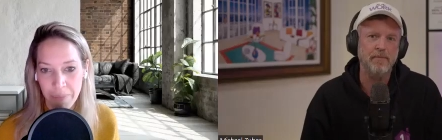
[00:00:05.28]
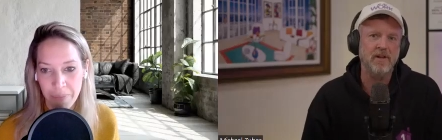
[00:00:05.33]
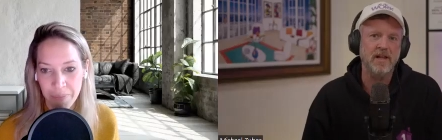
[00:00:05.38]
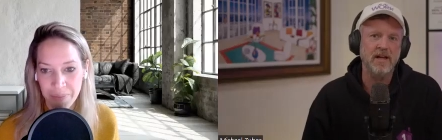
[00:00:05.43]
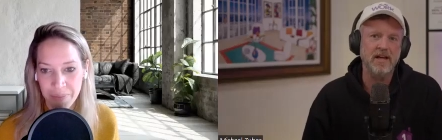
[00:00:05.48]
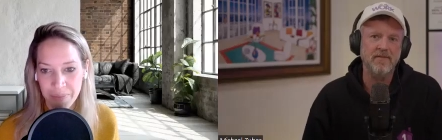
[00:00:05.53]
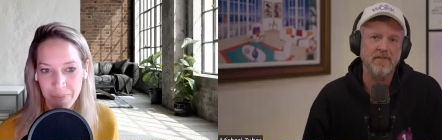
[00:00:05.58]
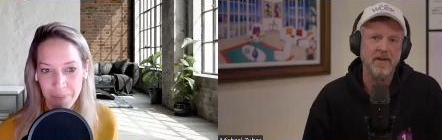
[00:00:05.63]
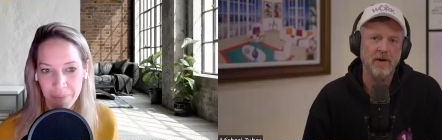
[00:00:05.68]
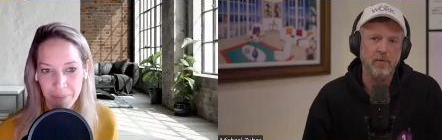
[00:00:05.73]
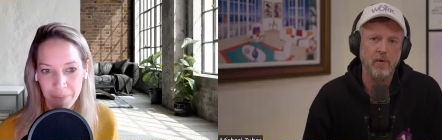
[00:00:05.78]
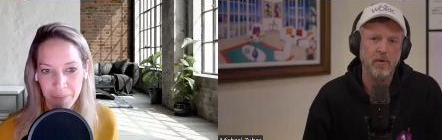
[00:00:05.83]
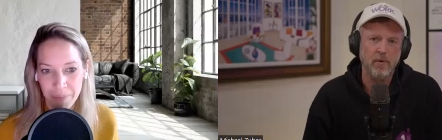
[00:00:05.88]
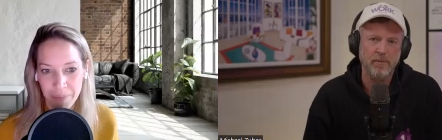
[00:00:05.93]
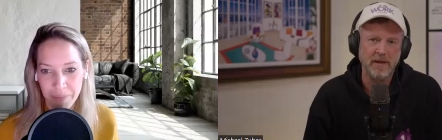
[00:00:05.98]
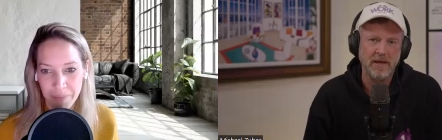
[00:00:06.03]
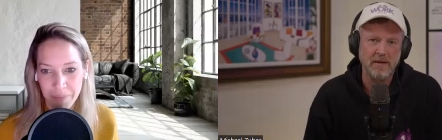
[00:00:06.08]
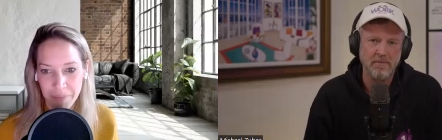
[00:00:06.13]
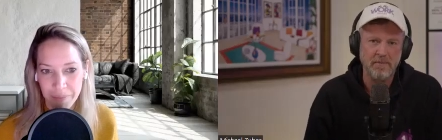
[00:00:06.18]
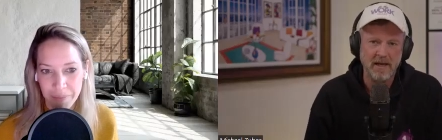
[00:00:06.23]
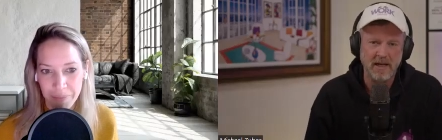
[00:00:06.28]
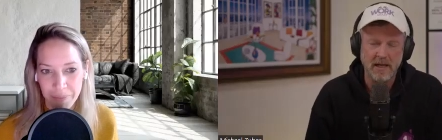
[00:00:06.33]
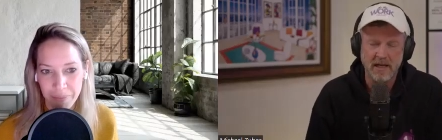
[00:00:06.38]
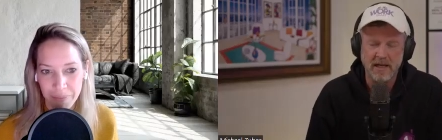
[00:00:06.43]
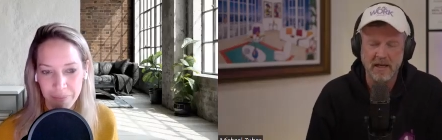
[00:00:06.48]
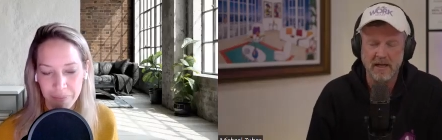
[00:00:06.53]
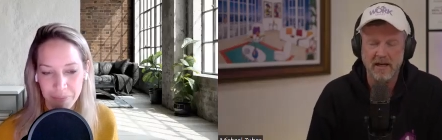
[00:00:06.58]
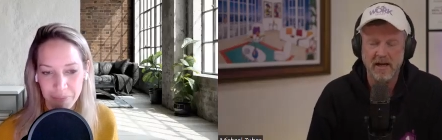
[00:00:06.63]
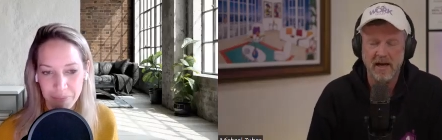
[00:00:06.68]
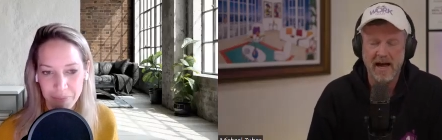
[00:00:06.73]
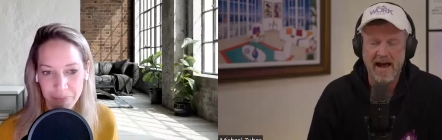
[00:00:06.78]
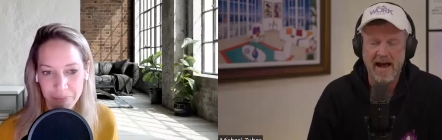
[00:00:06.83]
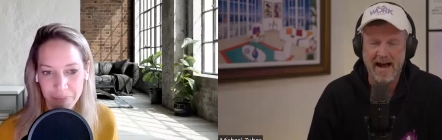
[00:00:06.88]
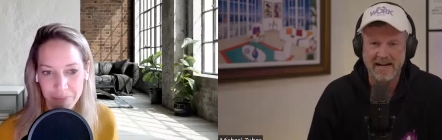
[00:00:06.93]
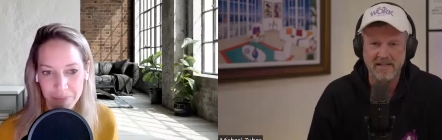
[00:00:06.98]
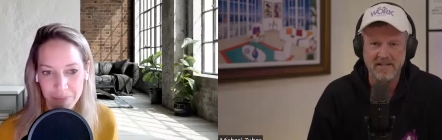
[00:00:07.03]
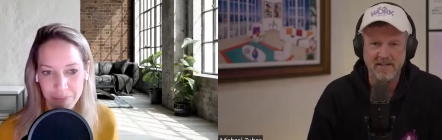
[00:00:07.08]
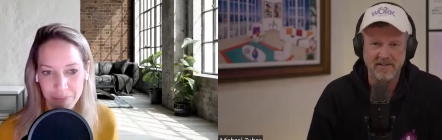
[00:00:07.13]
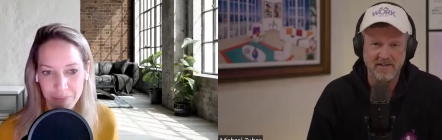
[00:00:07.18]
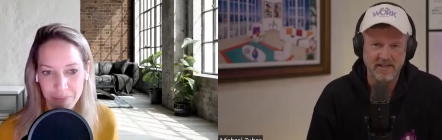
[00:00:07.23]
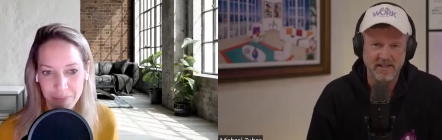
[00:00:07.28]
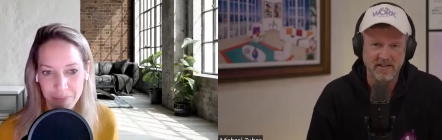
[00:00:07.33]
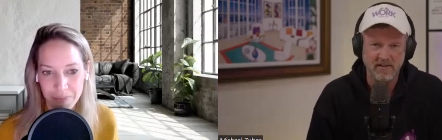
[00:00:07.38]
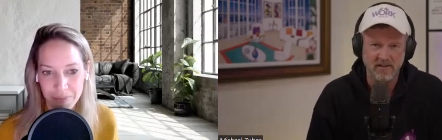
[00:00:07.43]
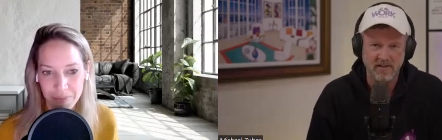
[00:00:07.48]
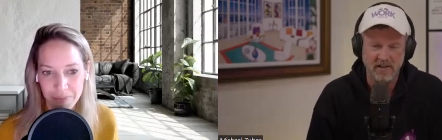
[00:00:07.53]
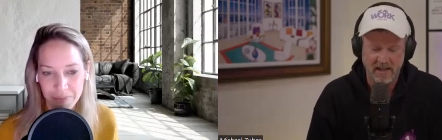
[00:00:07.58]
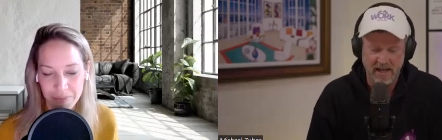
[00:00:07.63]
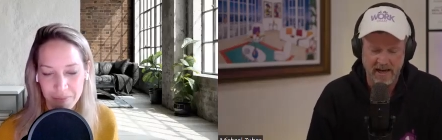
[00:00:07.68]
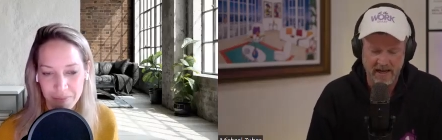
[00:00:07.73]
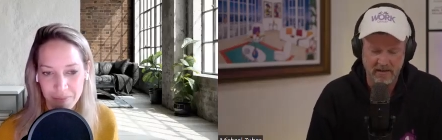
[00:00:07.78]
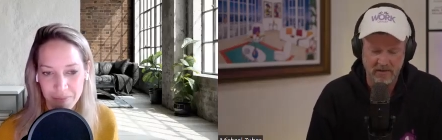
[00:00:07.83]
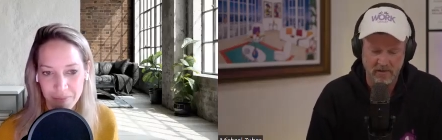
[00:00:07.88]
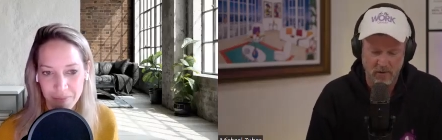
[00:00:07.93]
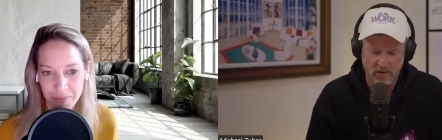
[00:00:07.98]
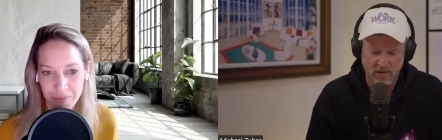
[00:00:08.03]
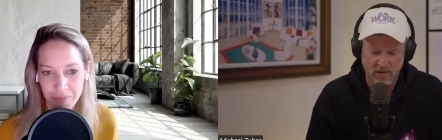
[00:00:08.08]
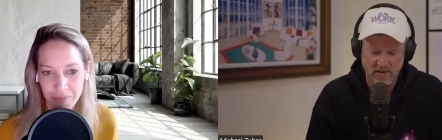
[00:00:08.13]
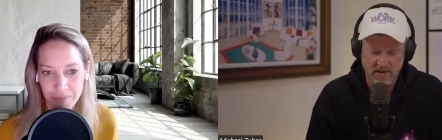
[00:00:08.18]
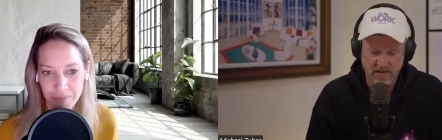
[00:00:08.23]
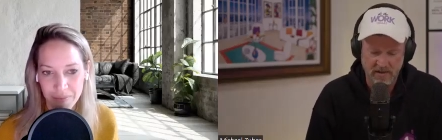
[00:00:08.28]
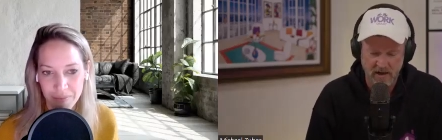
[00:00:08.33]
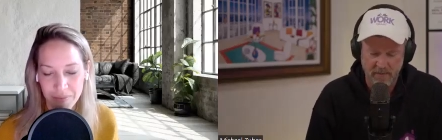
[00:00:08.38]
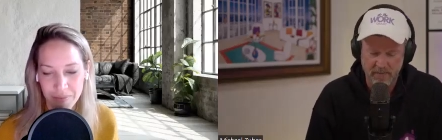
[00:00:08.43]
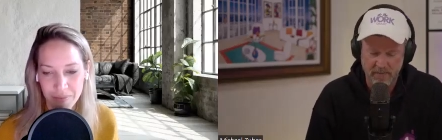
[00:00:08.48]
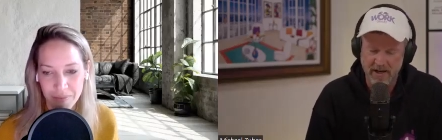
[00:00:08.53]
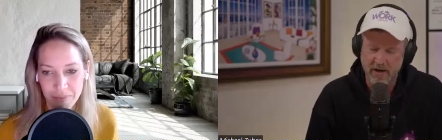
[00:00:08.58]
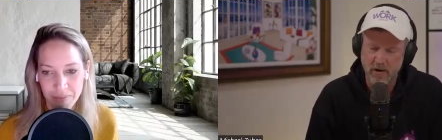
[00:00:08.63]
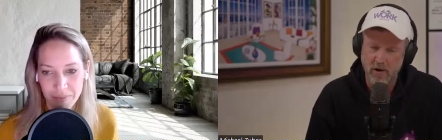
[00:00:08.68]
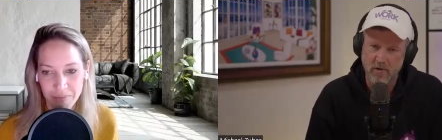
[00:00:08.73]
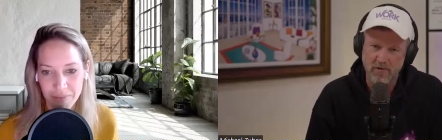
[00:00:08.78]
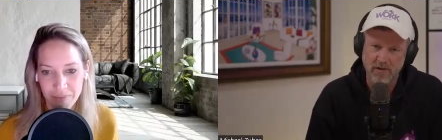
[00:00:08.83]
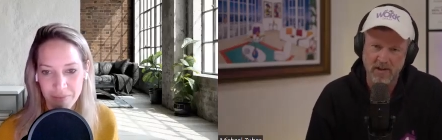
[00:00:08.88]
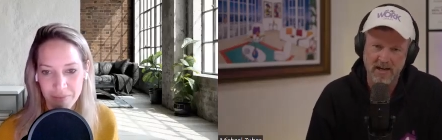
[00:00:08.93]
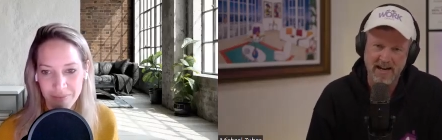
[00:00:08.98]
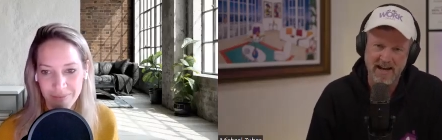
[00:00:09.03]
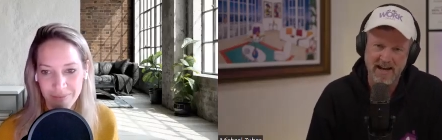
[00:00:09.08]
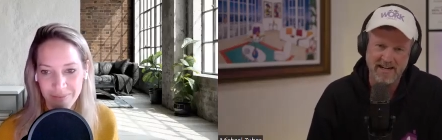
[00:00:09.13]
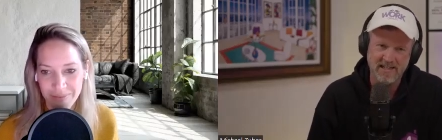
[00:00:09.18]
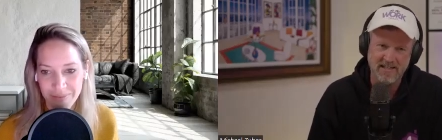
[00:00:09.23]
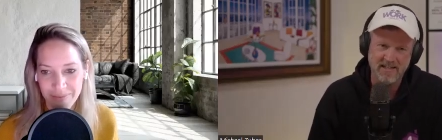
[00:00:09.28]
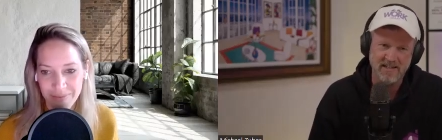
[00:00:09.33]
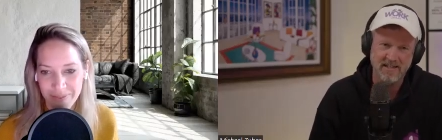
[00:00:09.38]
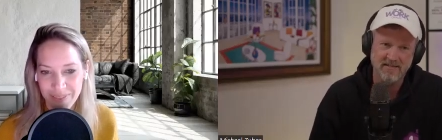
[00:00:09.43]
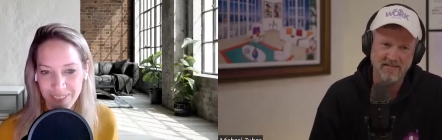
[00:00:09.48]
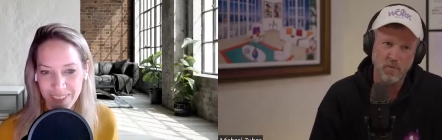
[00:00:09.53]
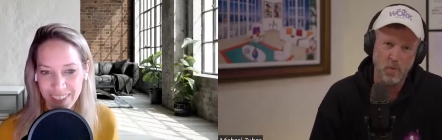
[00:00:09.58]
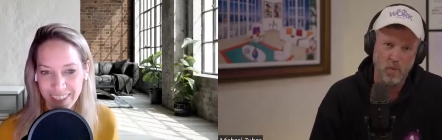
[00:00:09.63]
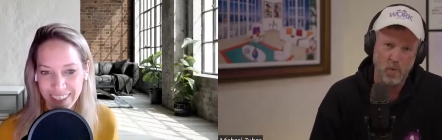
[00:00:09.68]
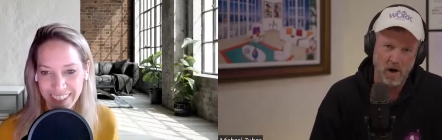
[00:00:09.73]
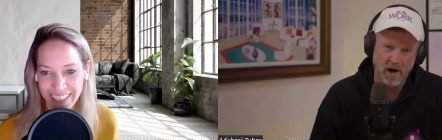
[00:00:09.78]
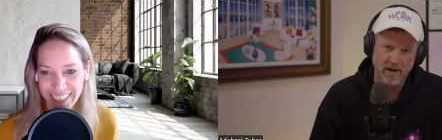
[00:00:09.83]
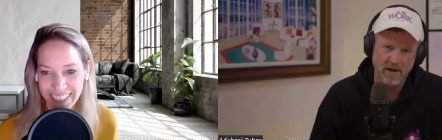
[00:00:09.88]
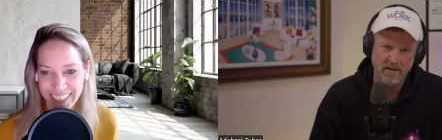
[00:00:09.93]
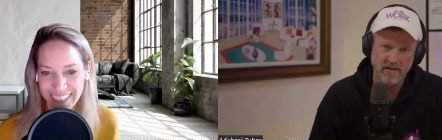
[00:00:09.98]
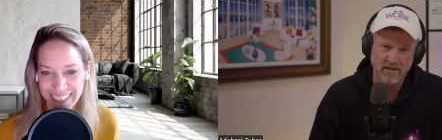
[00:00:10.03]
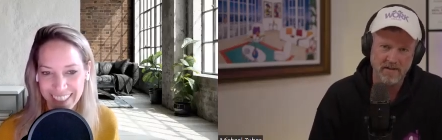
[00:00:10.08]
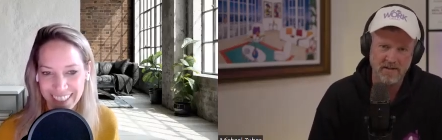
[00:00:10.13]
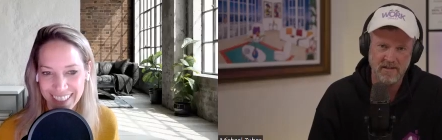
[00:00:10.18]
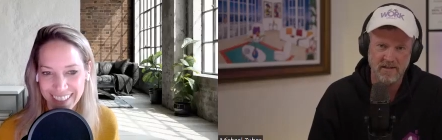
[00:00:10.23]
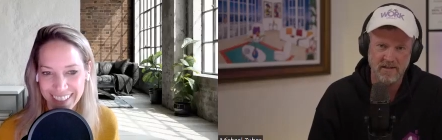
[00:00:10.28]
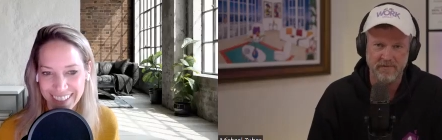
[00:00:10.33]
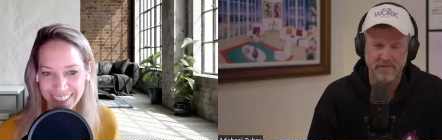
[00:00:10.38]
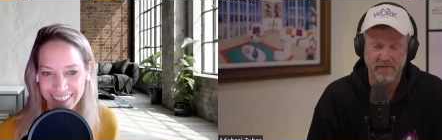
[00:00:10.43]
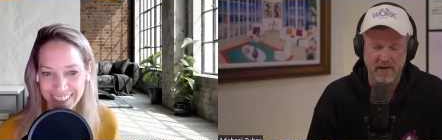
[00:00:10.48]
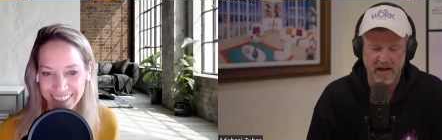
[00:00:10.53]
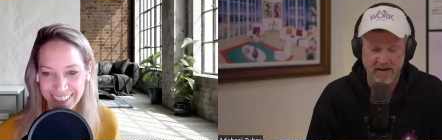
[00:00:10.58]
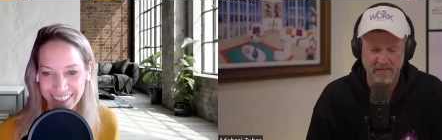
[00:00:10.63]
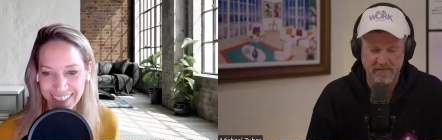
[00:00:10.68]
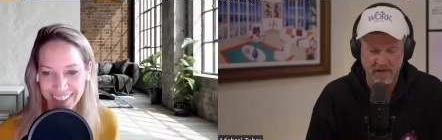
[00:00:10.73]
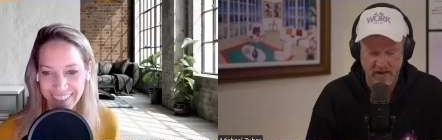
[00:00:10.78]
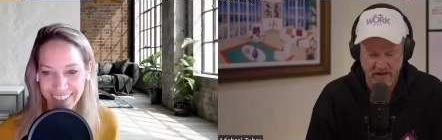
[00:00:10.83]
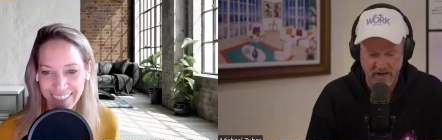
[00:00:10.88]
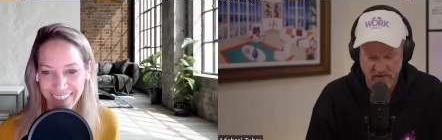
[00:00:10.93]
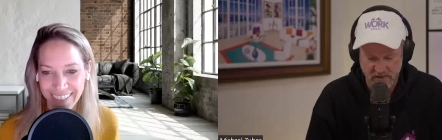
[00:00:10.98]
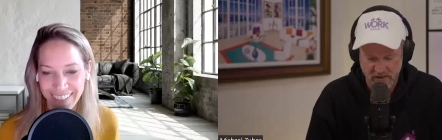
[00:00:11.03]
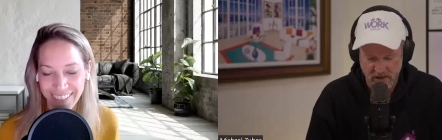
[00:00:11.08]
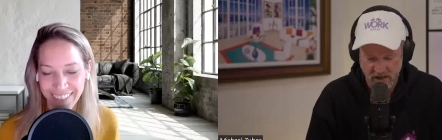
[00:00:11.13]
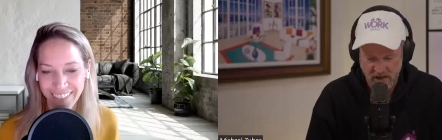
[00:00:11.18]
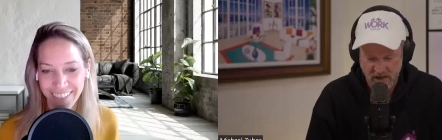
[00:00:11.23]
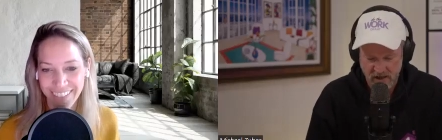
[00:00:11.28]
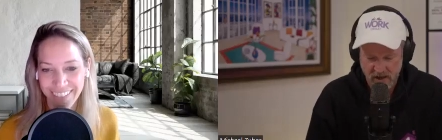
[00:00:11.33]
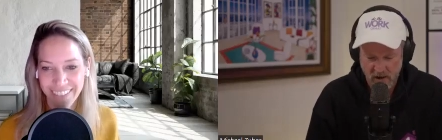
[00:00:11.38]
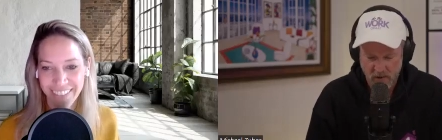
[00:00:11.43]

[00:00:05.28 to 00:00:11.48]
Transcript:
Speaker 1: I believe there will be many accidental landlords coming over the next one to five years.